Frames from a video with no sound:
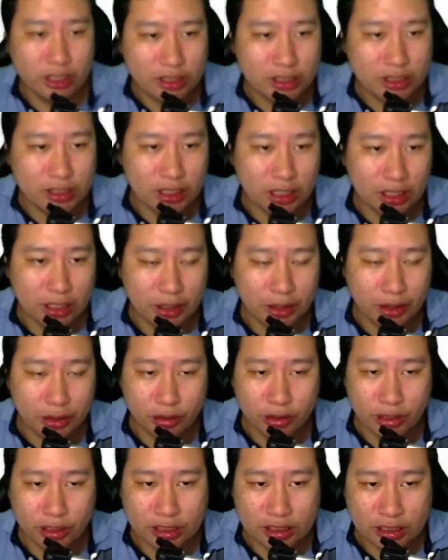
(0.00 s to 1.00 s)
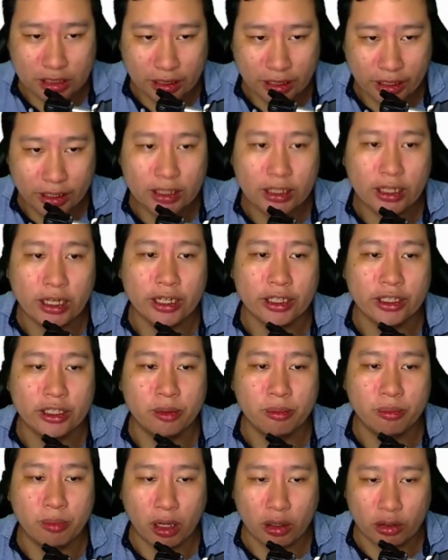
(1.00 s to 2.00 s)
uh, you can select either
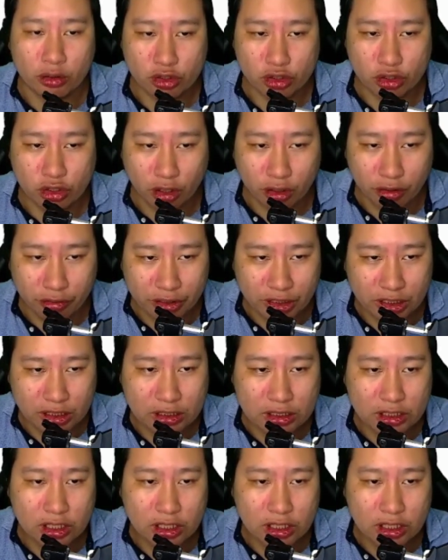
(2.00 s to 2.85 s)
bulk stories